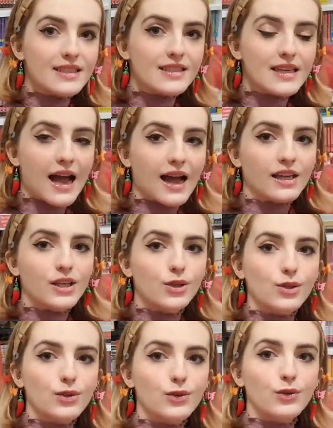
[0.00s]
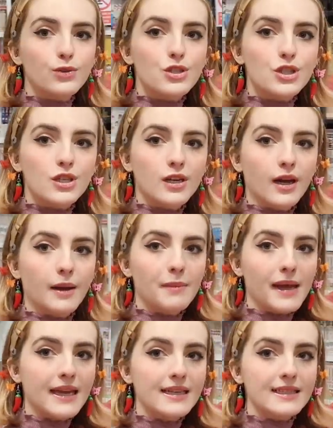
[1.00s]
is our huge,
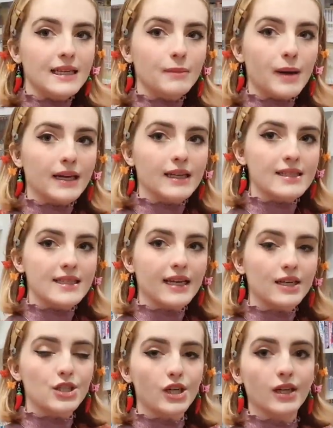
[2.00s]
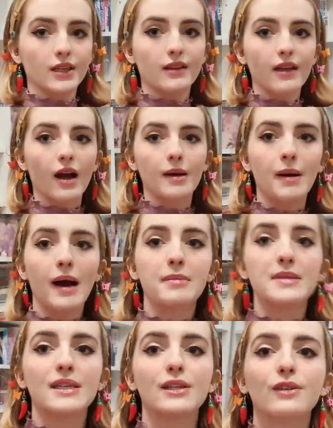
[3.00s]
amazing manga section that I'm
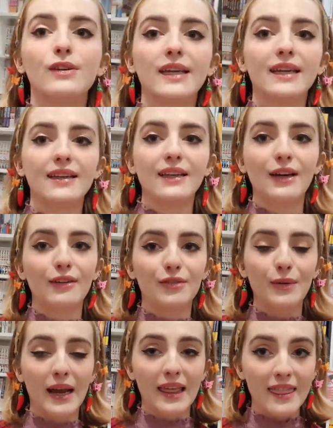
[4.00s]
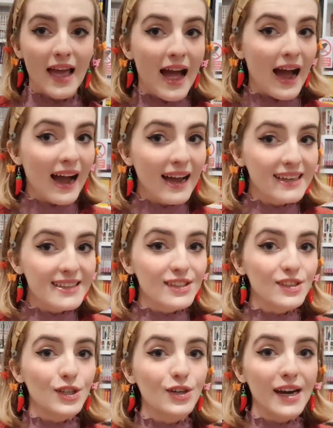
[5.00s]
absolutely in love with, and
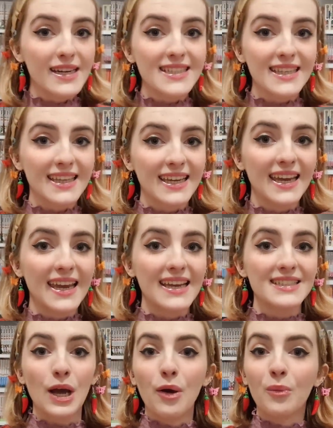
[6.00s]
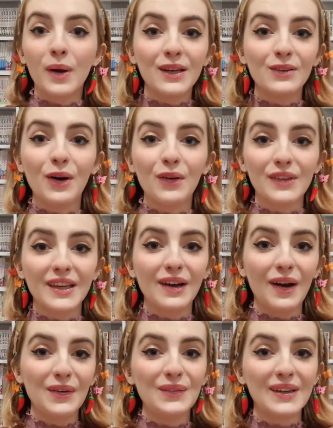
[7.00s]
the crazy thing is we're not the
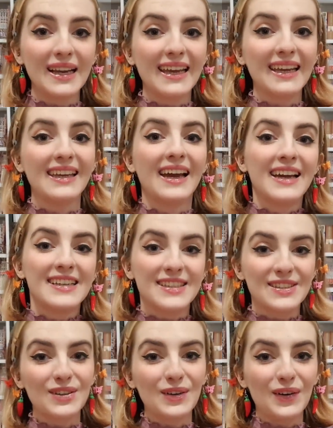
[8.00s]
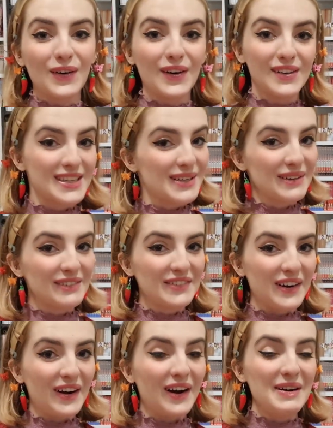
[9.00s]
only store to have
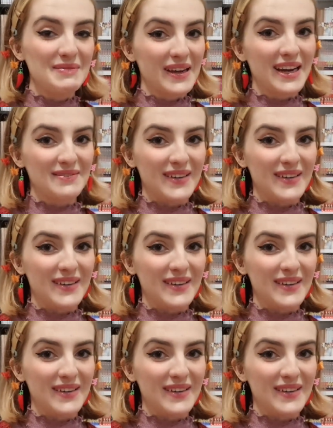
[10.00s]
got a bigger